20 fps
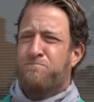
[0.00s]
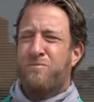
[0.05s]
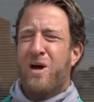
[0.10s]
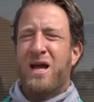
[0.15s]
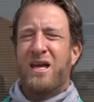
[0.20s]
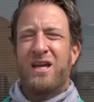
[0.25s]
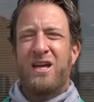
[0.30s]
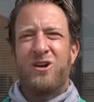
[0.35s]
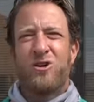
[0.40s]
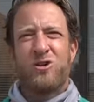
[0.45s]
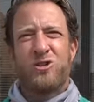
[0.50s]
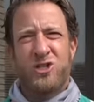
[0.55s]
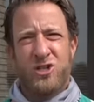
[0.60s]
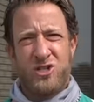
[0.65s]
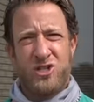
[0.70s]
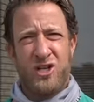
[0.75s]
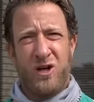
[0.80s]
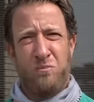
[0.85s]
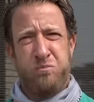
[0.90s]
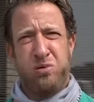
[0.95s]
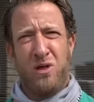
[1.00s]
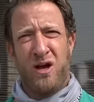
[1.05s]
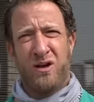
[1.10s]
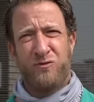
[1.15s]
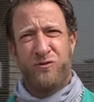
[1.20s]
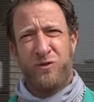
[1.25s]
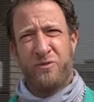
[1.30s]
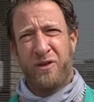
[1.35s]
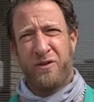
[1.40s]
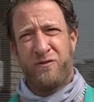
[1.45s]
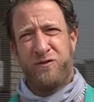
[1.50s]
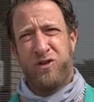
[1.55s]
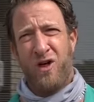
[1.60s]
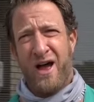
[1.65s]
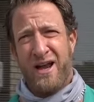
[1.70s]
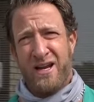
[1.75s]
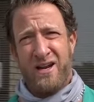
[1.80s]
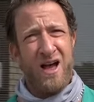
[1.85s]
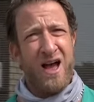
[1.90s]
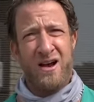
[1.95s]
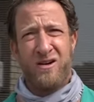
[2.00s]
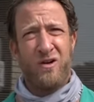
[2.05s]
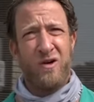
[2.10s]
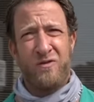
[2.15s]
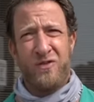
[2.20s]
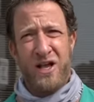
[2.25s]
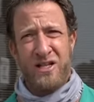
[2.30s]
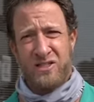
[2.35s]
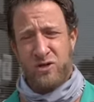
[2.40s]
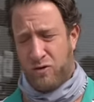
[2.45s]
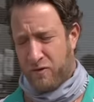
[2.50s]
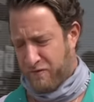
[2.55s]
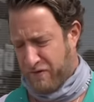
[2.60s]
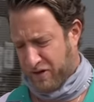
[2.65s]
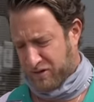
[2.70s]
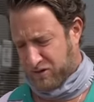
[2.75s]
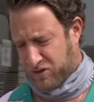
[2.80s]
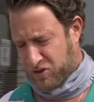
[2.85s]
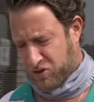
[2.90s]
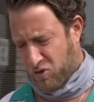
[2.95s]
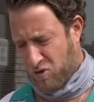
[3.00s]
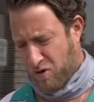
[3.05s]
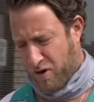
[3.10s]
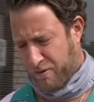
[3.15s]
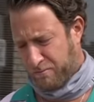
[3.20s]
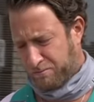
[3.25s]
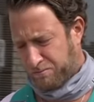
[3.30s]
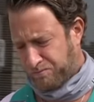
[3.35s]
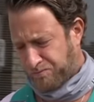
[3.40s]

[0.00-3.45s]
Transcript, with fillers: My ears are still plugged from the flight. I don't know if that's going to affect the score.